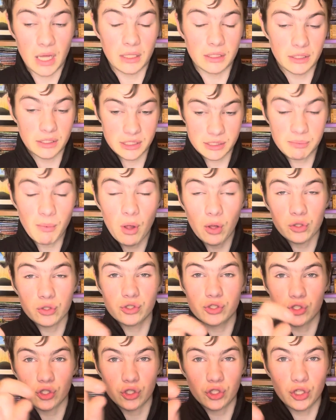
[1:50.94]
small
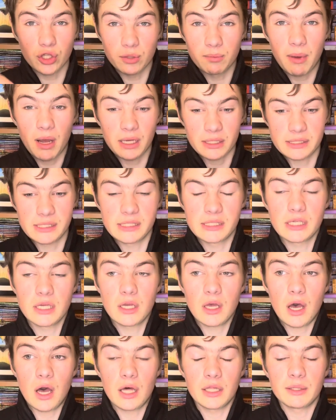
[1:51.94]
circular boxes
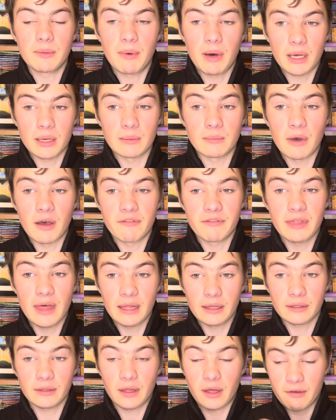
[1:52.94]
on the bottom of
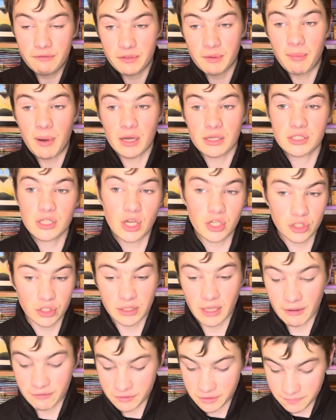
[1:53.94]
the box on your
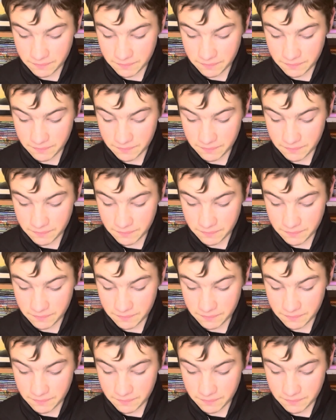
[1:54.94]
left.